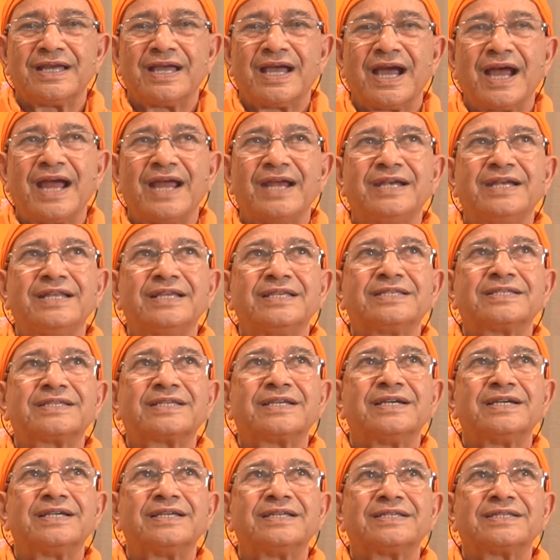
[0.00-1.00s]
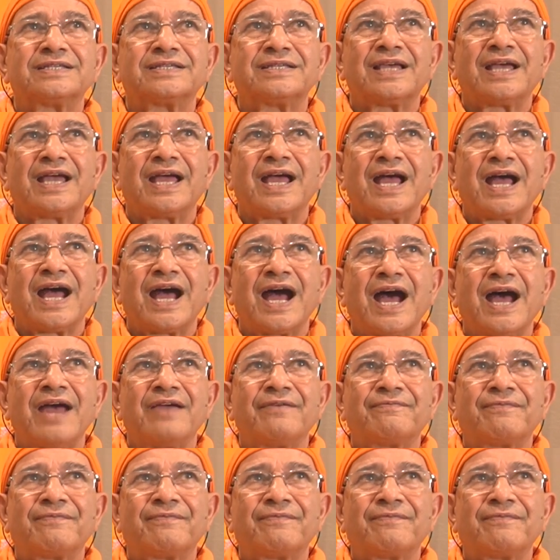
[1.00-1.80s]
I discuss, I